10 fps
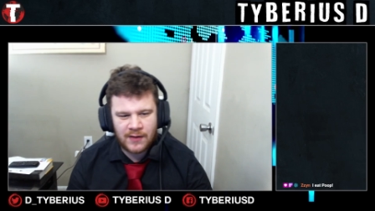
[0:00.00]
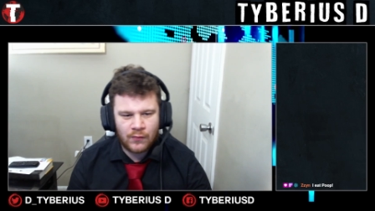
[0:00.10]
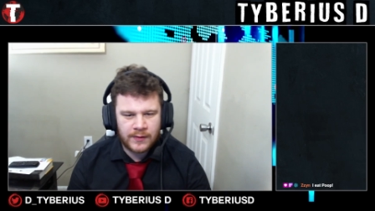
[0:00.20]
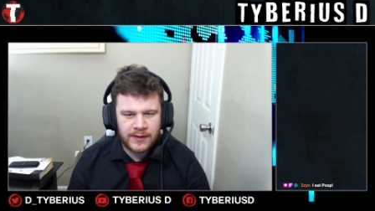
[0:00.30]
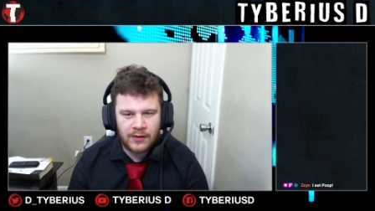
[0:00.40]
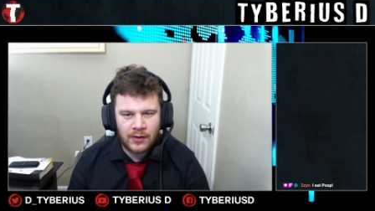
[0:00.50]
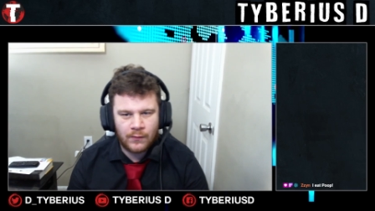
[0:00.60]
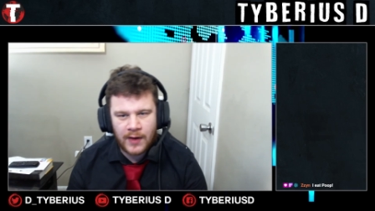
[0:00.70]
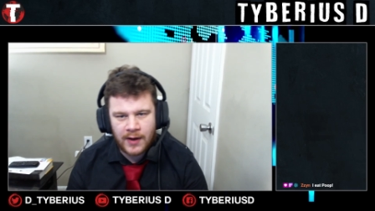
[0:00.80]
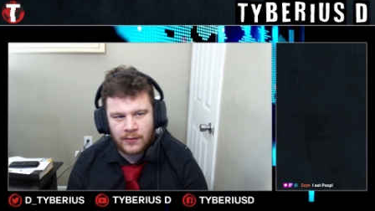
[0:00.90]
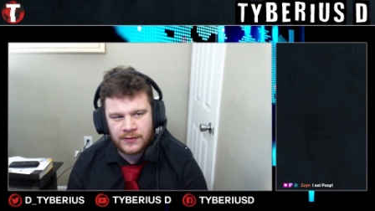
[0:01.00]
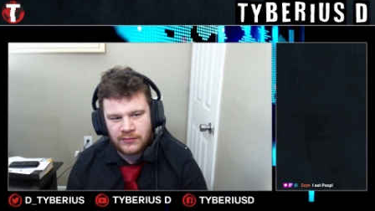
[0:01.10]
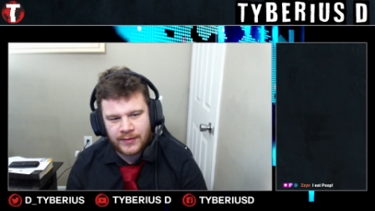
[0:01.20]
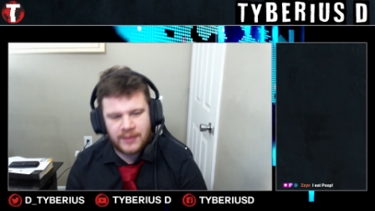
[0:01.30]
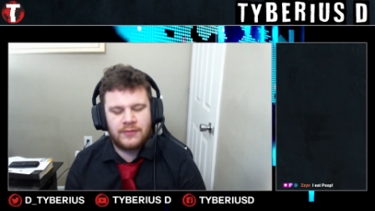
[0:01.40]
working on how to
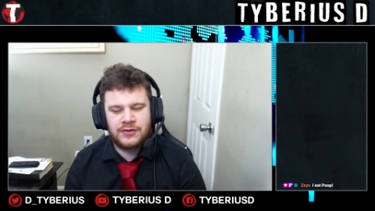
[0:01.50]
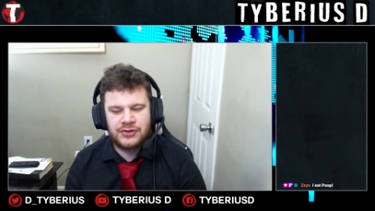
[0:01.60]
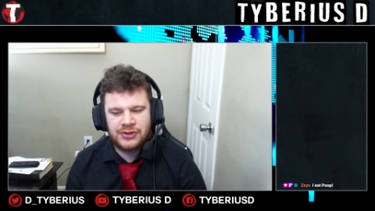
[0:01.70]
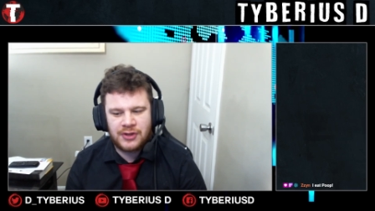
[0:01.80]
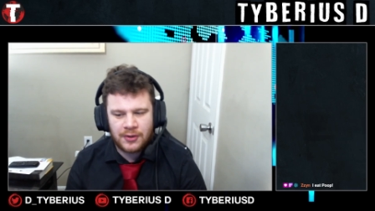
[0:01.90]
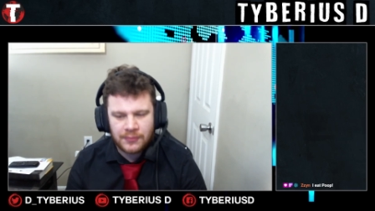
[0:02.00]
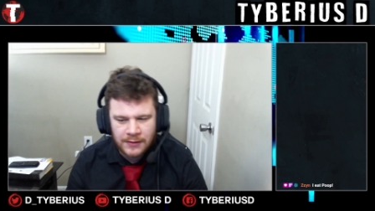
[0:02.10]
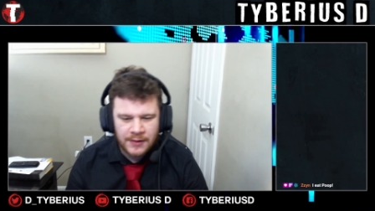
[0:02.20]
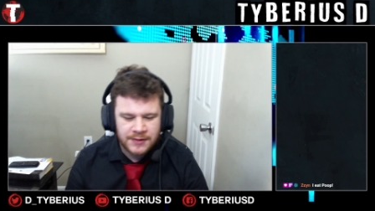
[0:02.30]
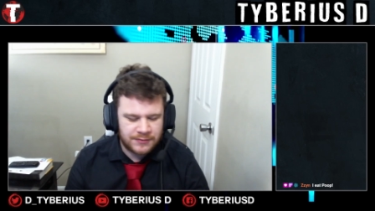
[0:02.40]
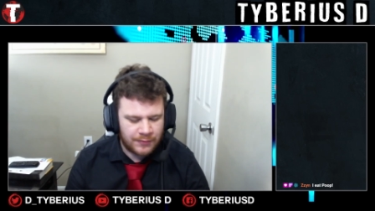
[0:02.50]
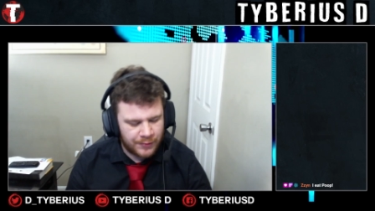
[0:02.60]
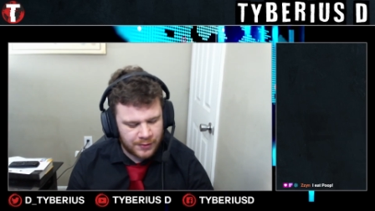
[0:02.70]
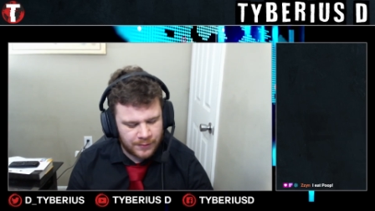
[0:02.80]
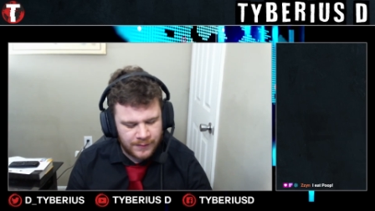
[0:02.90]
better this show. So I
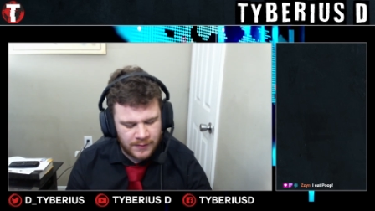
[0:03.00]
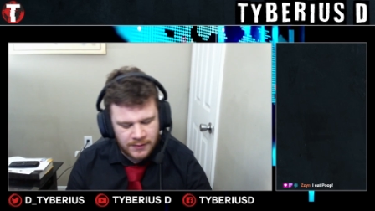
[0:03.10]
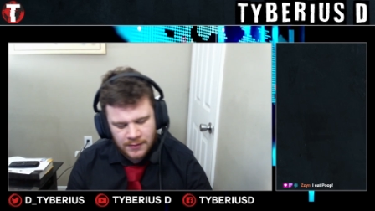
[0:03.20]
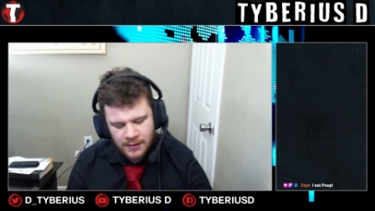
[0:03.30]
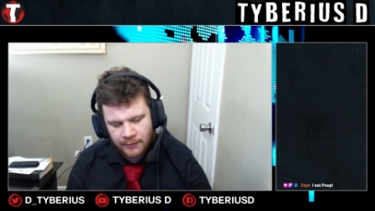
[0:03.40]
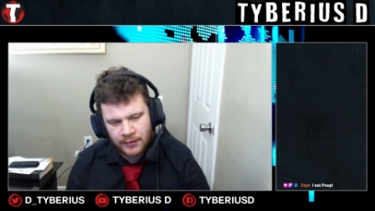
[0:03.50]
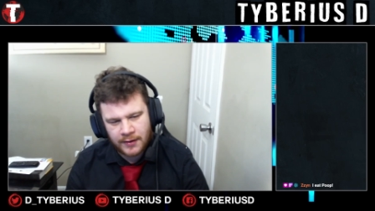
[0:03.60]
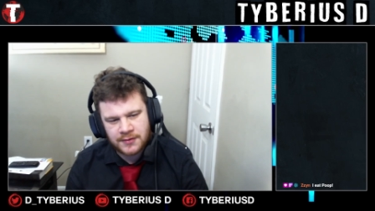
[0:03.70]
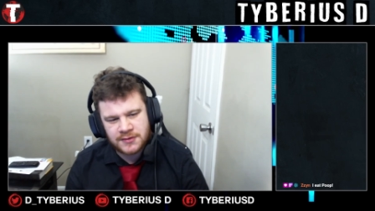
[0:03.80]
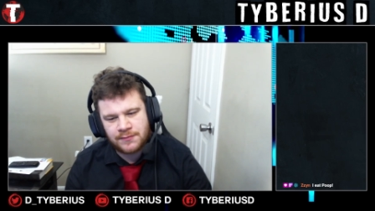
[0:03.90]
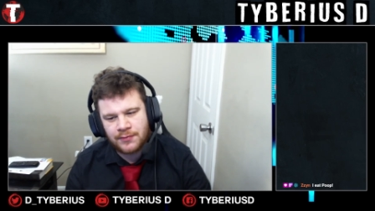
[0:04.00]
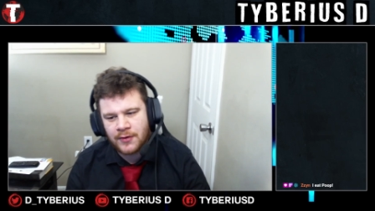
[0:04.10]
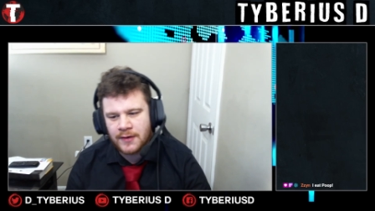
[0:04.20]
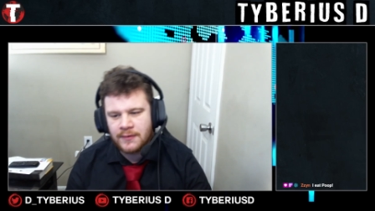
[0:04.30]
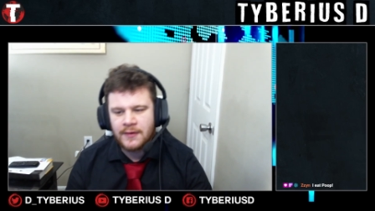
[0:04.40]
want your opinion. I would like your
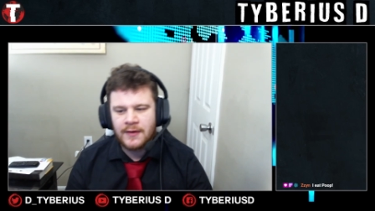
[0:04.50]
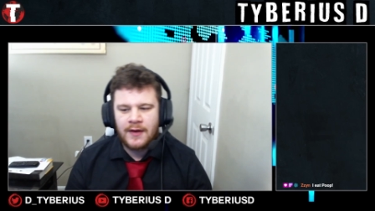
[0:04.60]
support.